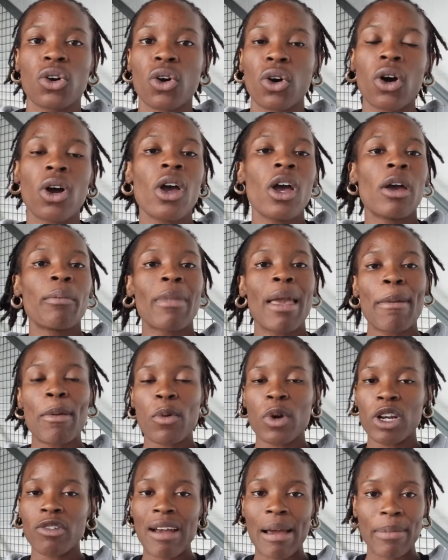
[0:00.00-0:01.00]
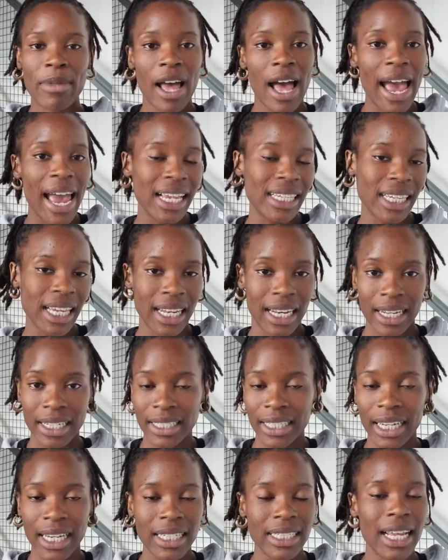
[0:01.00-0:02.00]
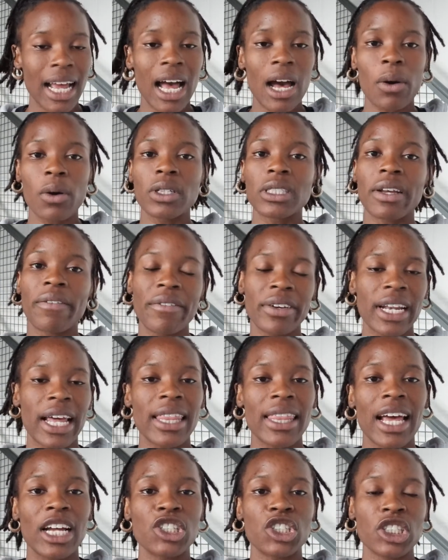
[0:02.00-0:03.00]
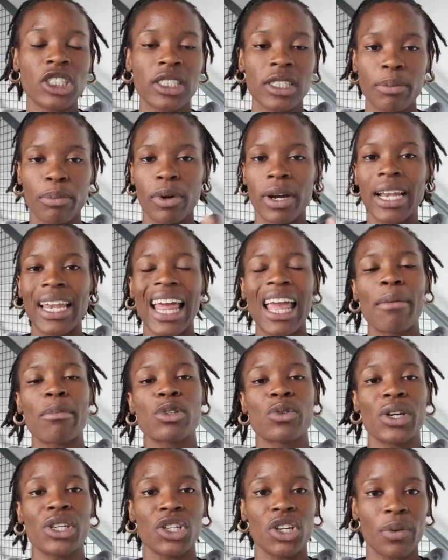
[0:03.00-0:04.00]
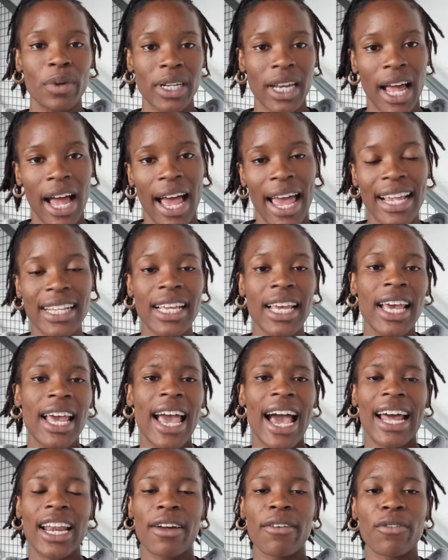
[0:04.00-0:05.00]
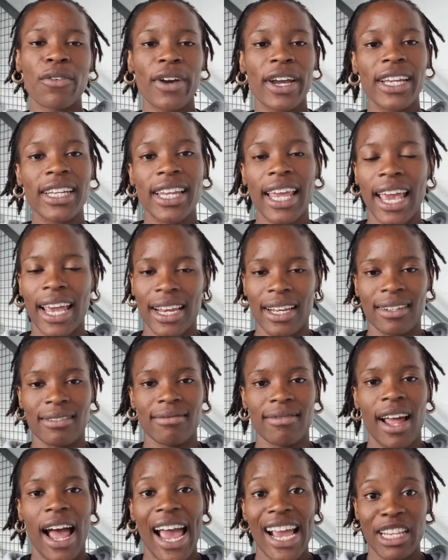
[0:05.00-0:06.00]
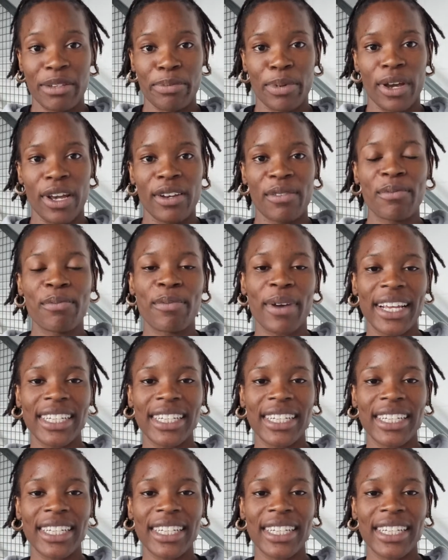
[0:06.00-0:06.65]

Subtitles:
Or maybe you want to wrap the ice in a tea towel or something like that, just to put a layer between you and the ice and avoid getting ice burn,